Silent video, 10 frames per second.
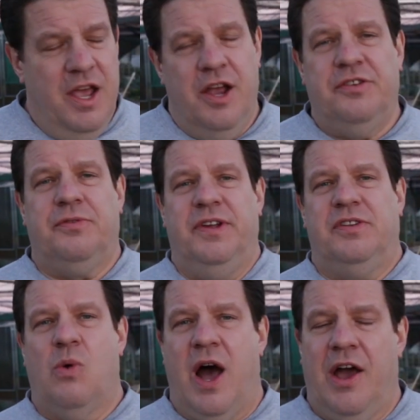Here's the
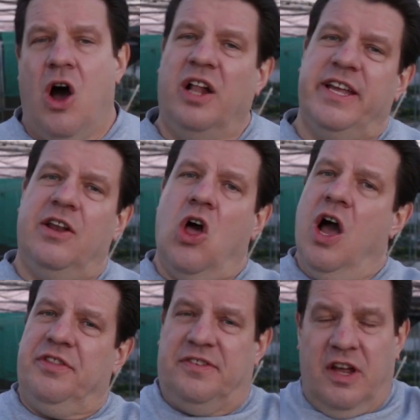reason why. All day
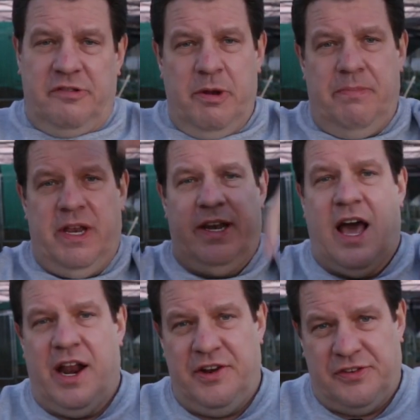long, the sun's been beating
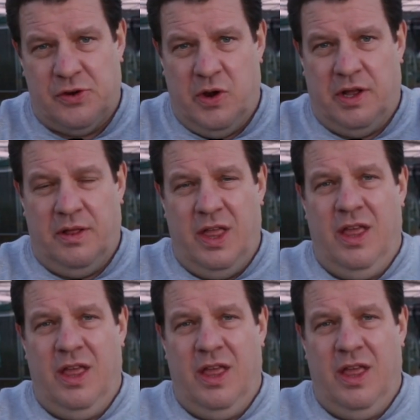down on your soil.